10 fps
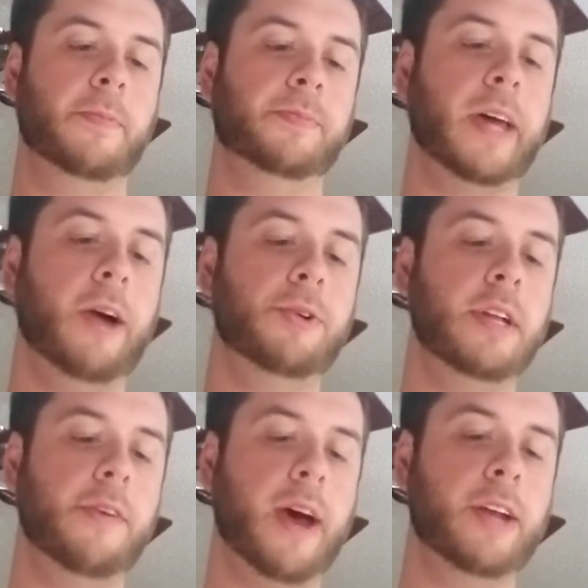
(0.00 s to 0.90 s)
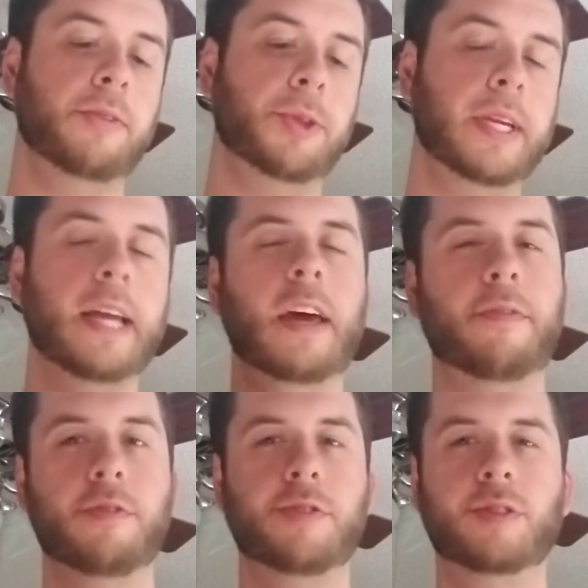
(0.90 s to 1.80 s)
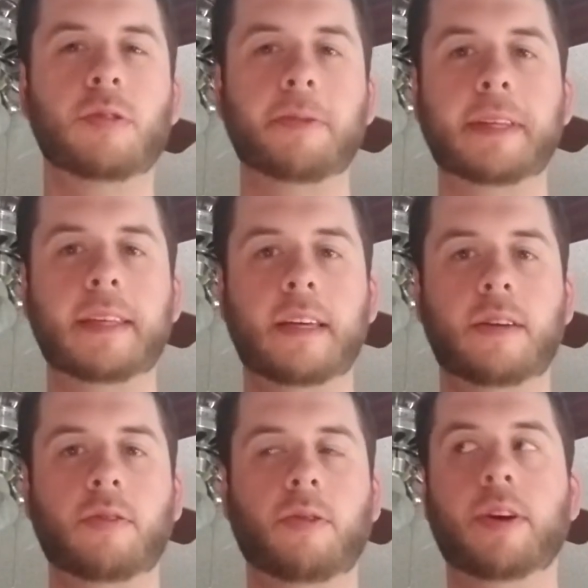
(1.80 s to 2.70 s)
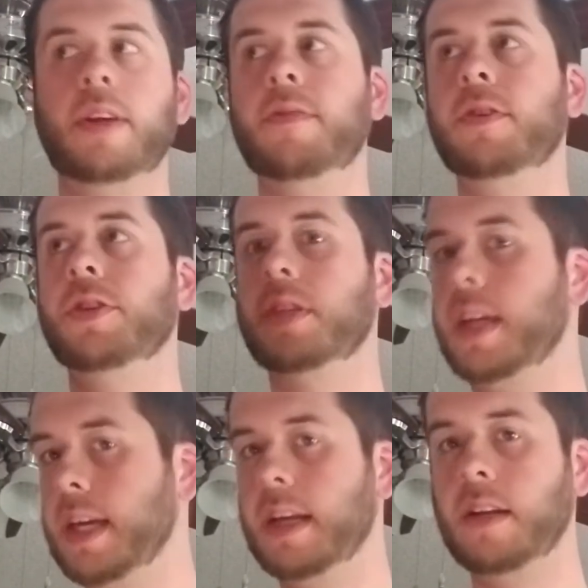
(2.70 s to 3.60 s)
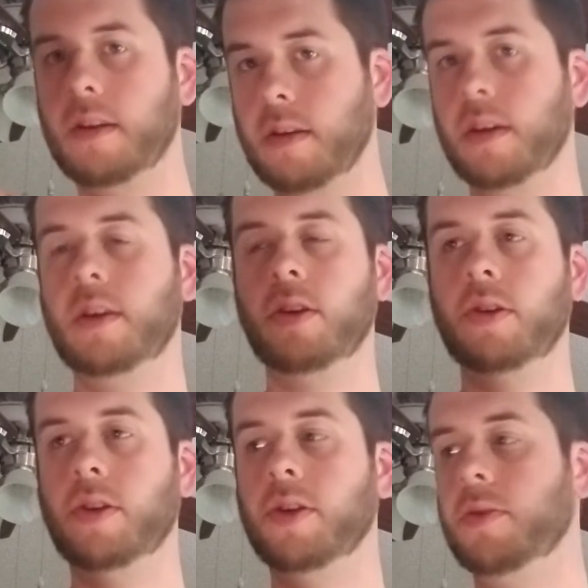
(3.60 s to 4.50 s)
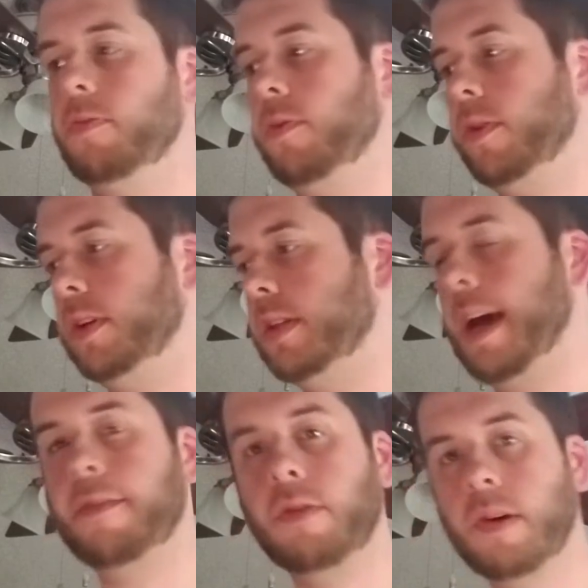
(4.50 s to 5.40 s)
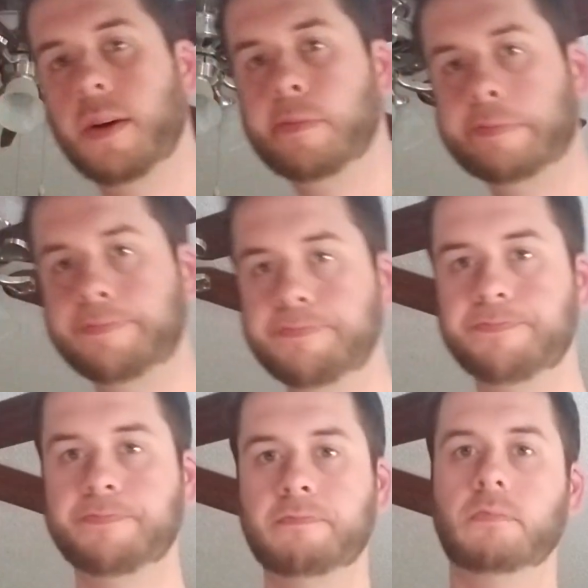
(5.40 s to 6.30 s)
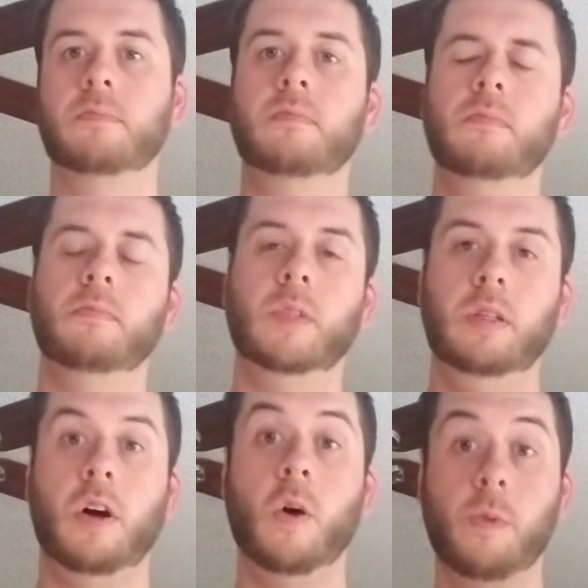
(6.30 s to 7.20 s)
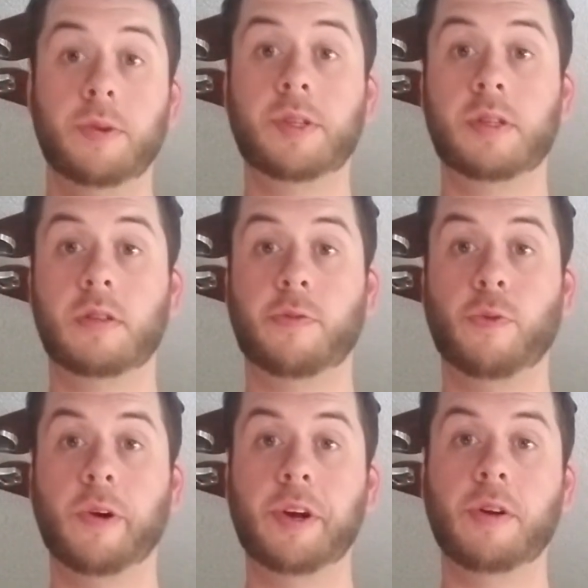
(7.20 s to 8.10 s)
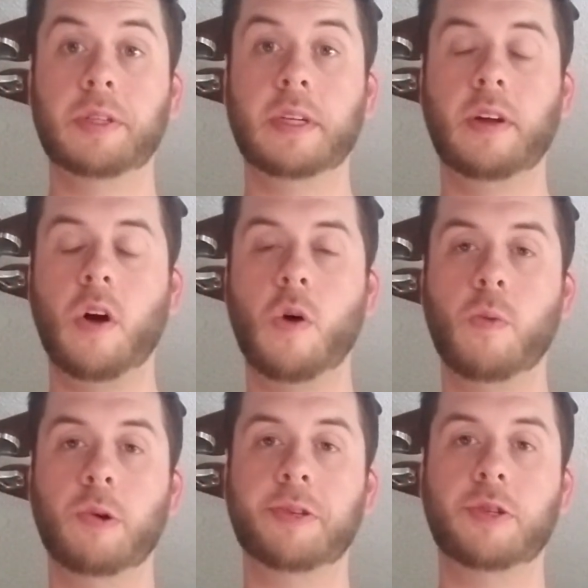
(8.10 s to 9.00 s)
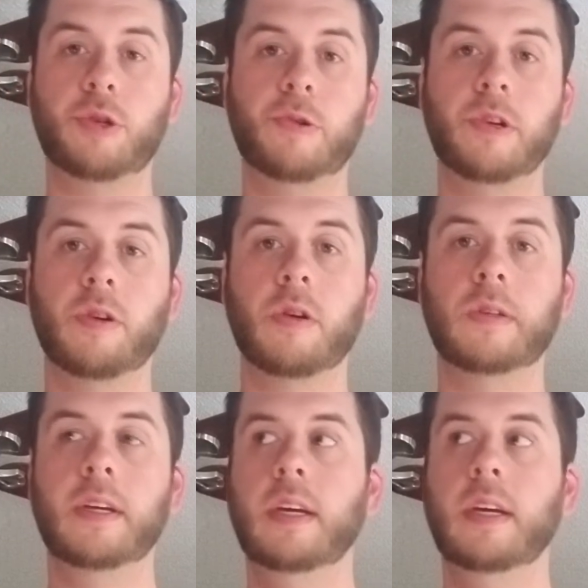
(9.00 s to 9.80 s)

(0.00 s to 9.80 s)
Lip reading: I don't think I'd ever duel with it or even just hit it, because I have a almost 4-year-old and an almost 2-year-old,